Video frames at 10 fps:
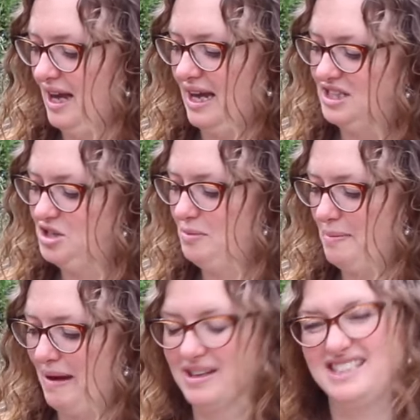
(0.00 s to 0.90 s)
And it should be
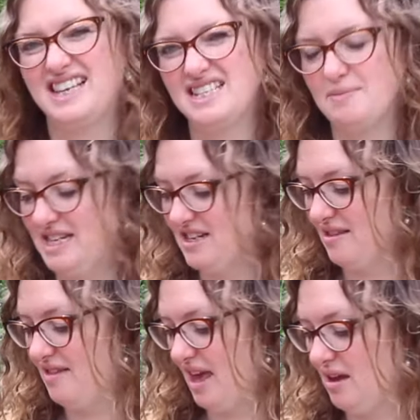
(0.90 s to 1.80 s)
about a centimetre
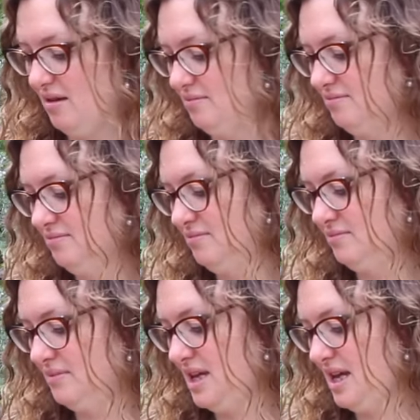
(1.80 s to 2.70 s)
thick.
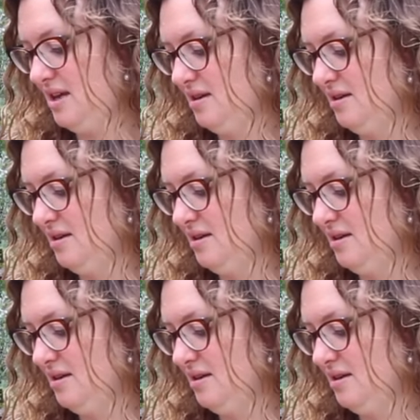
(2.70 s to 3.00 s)
Okay.